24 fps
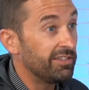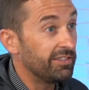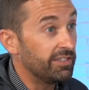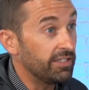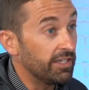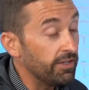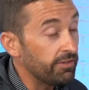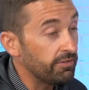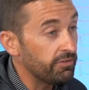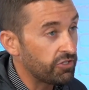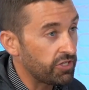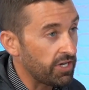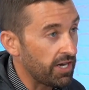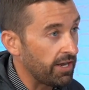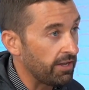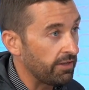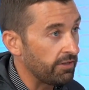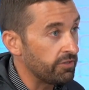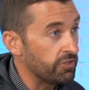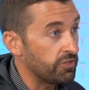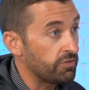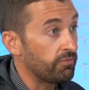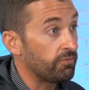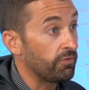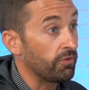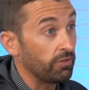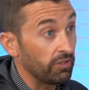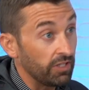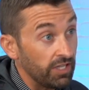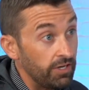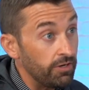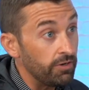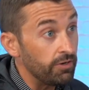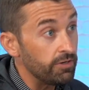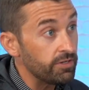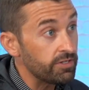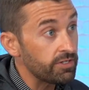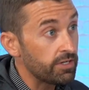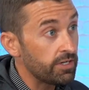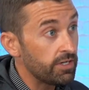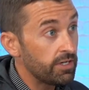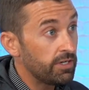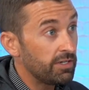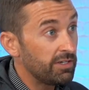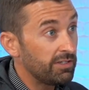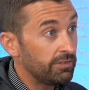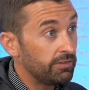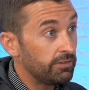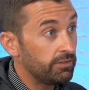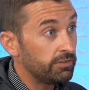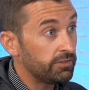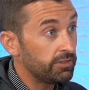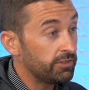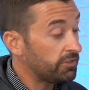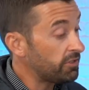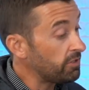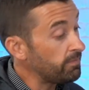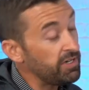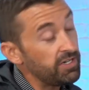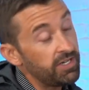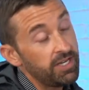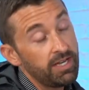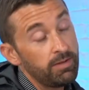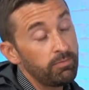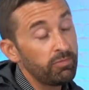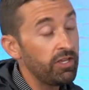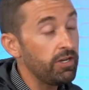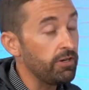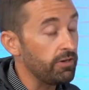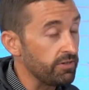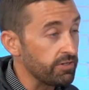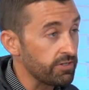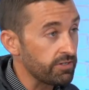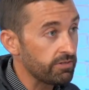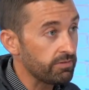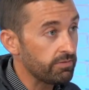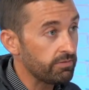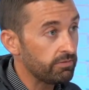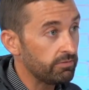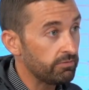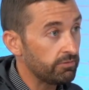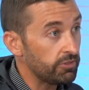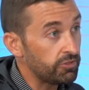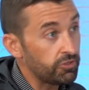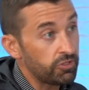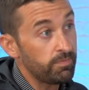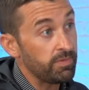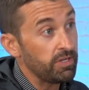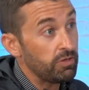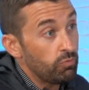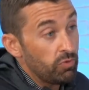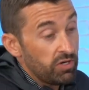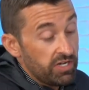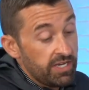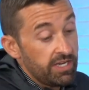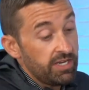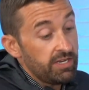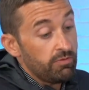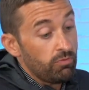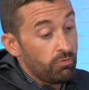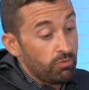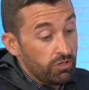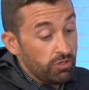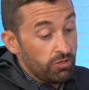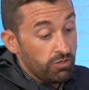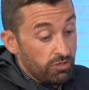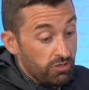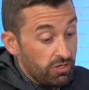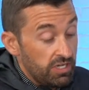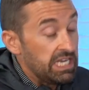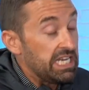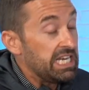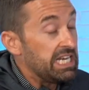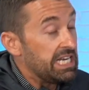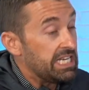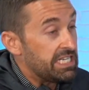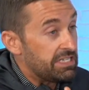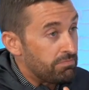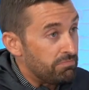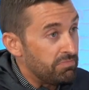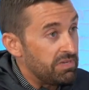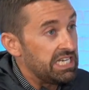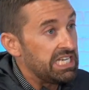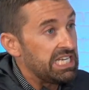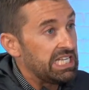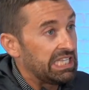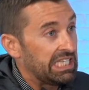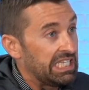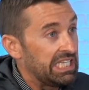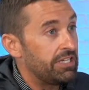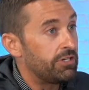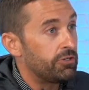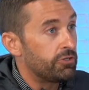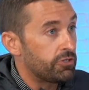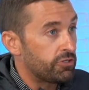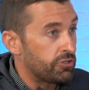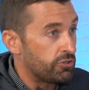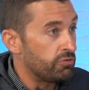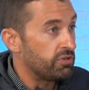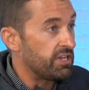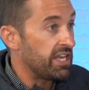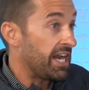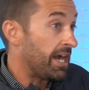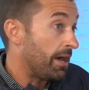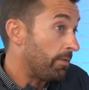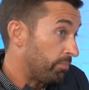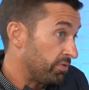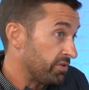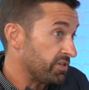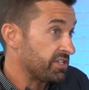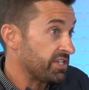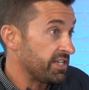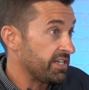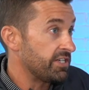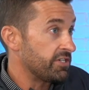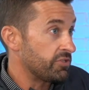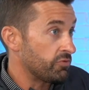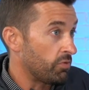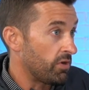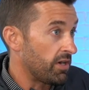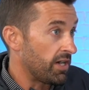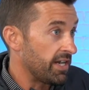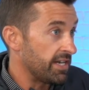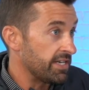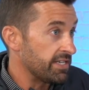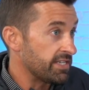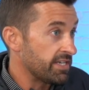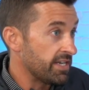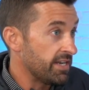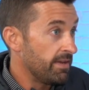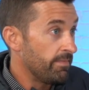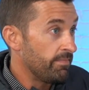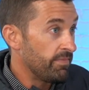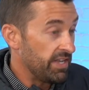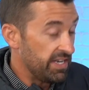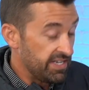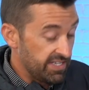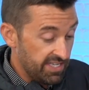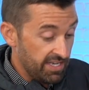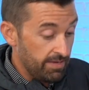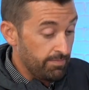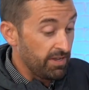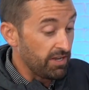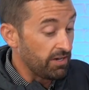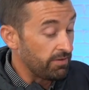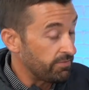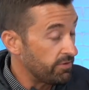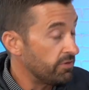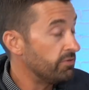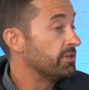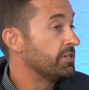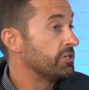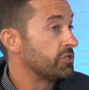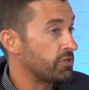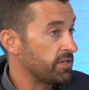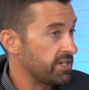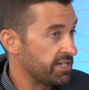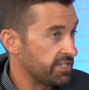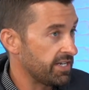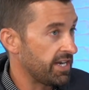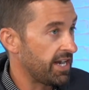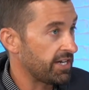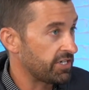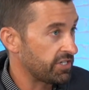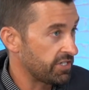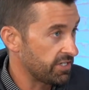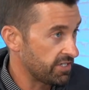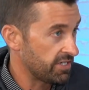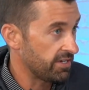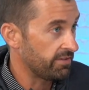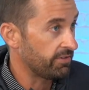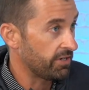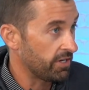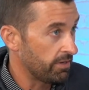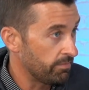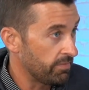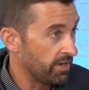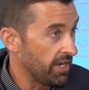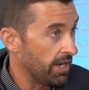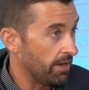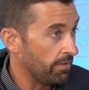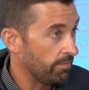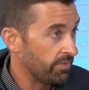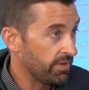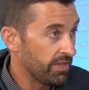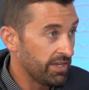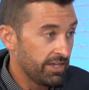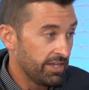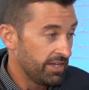The other challenge for lenders, there's too many damn lenders. There's too many. You need as many lenders to get out percentage-wise as the amount of unit transactions have come down.